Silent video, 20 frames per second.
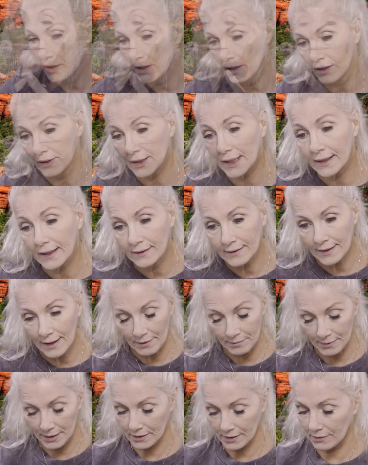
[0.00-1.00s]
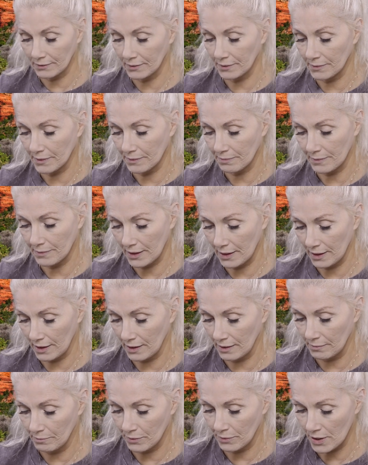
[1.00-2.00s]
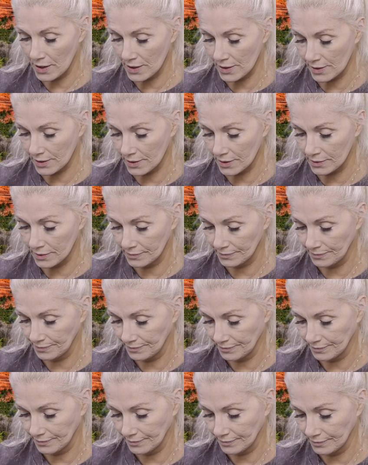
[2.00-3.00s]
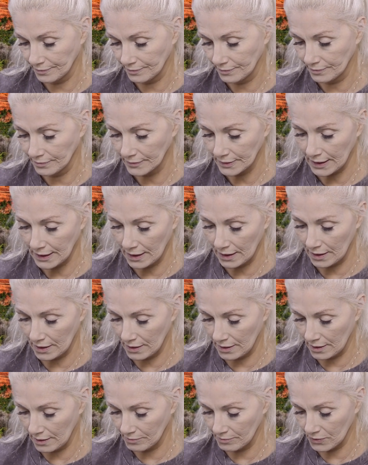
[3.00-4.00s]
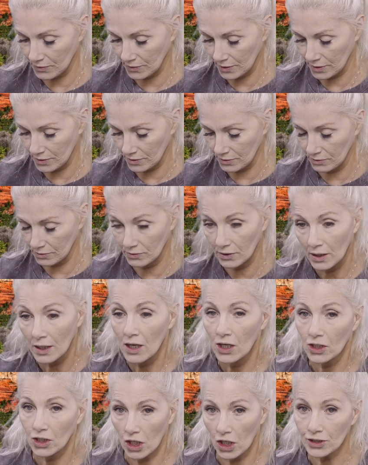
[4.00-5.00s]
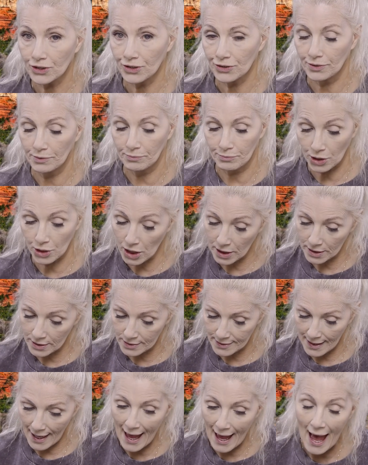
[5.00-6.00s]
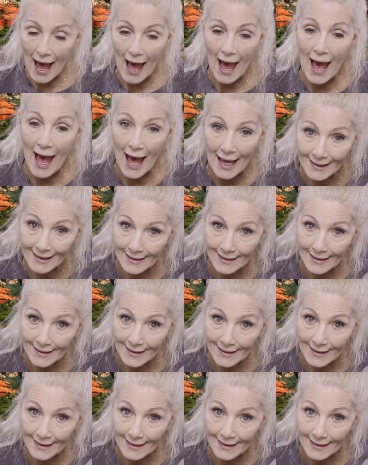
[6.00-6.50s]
Okay, now I'm going to go in with my bronzer and I'm going to contour in bronze at